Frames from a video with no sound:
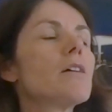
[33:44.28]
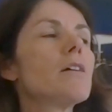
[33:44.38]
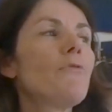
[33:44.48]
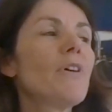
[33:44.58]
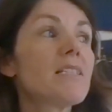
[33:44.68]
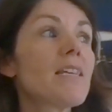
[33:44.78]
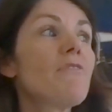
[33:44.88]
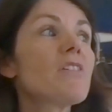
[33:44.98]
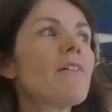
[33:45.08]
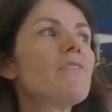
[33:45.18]
If I stay
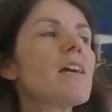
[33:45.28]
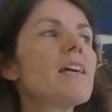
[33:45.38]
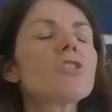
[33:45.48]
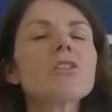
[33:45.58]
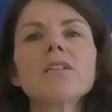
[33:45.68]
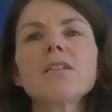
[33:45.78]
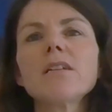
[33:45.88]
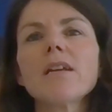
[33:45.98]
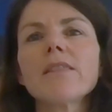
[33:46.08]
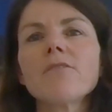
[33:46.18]
with
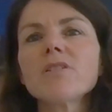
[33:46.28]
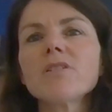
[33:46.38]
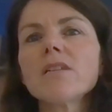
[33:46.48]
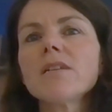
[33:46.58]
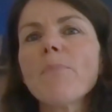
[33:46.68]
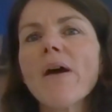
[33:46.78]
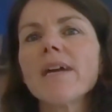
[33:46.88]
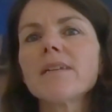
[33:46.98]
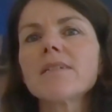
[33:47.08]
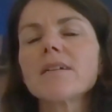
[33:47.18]
aviation, there is a
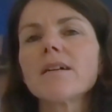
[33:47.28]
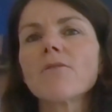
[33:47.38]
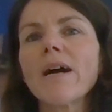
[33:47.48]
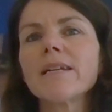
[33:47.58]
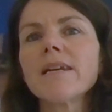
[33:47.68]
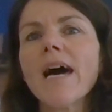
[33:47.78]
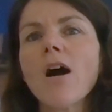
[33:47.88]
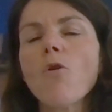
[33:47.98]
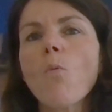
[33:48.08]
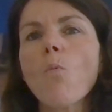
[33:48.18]
debate right
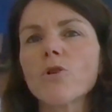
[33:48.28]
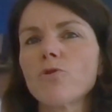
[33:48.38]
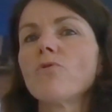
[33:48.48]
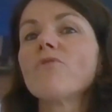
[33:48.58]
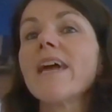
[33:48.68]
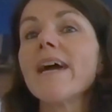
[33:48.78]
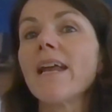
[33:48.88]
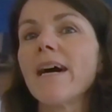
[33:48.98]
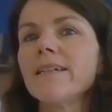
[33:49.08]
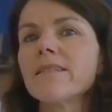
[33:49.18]
now what to do with the
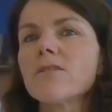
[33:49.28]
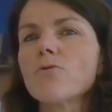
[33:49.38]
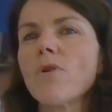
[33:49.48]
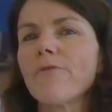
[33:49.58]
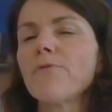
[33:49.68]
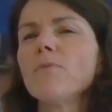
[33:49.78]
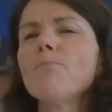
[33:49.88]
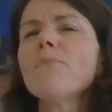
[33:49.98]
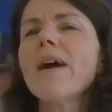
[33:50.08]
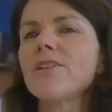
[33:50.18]
airlines who have
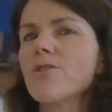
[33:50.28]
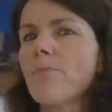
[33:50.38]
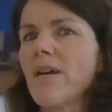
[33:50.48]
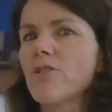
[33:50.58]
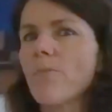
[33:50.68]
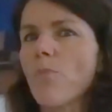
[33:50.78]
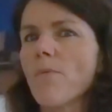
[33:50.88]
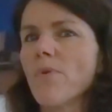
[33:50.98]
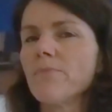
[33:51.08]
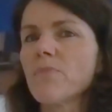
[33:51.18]
major, major
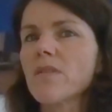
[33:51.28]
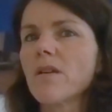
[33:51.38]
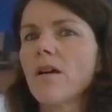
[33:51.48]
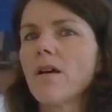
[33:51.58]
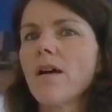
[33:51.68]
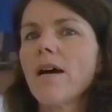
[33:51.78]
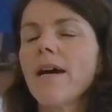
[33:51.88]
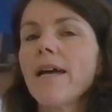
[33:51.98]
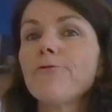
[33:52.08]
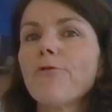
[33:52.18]
problems.
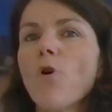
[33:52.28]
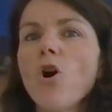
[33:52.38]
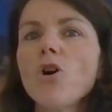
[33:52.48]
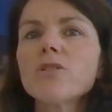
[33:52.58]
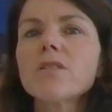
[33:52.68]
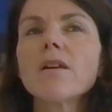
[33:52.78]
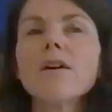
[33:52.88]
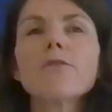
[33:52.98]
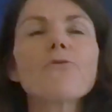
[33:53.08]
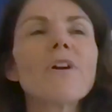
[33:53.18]
Air France,
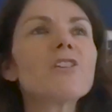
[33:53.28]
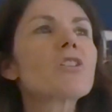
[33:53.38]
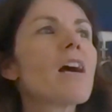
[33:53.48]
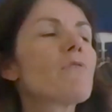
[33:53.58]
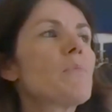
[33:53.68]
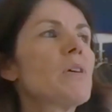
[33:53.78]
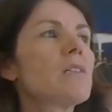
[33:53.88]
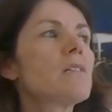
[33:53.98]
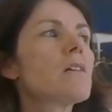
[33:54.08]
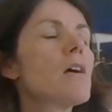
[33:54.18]
the French
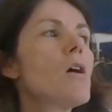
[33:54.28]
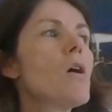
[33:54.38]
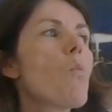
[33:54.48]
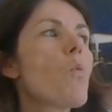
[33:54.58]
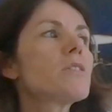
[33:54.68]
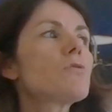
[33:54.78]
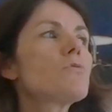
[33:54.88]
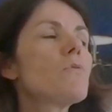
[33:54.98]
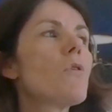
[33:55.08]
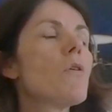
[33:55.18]
government, wants
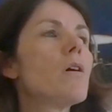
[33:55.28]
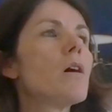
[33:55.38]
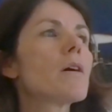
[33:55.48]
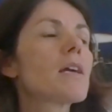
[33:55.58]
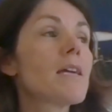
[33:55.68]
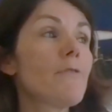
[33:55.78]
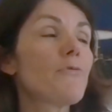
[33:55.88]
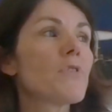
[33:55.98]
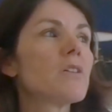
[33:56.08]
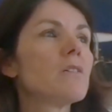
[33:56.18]
to give
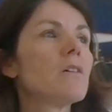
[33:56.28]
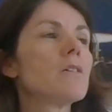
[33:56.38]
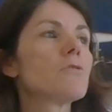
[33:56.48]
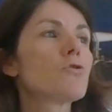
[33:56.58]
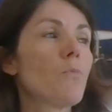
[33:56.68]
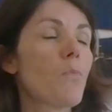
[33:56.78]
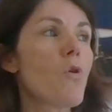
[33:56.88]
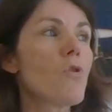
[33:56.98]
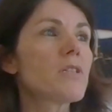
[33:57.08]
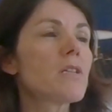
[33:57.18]

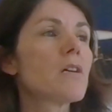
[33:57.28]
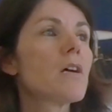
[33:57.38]
support,